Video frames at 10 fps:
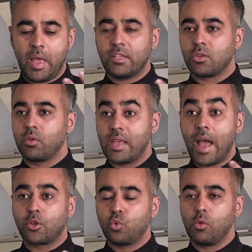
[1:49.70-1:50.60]
based on the
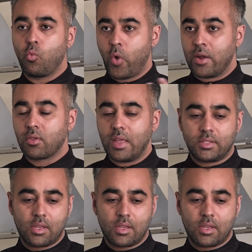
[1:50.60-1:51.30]
actual wind that's